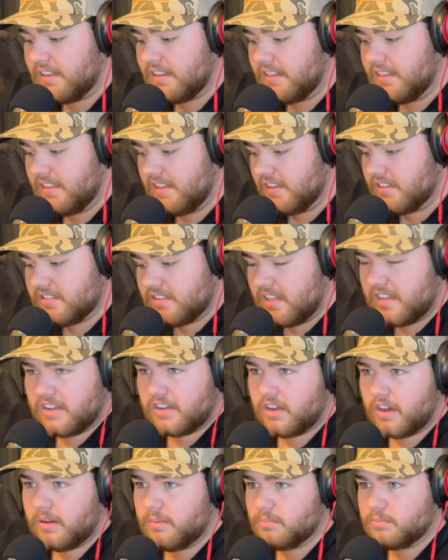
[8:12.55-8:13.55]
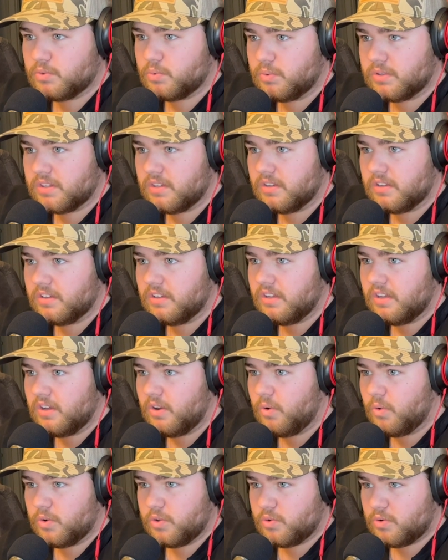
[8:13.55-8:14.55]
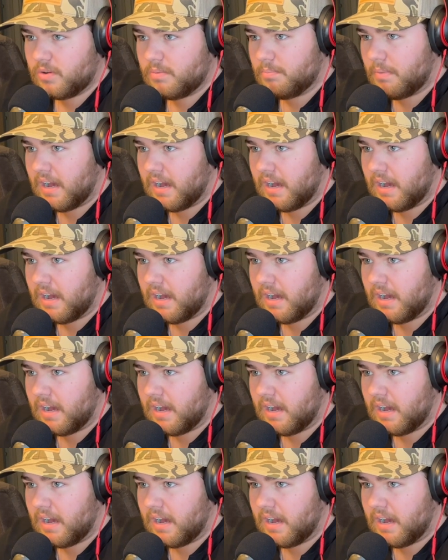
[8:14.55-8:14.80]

this thing comes with or you can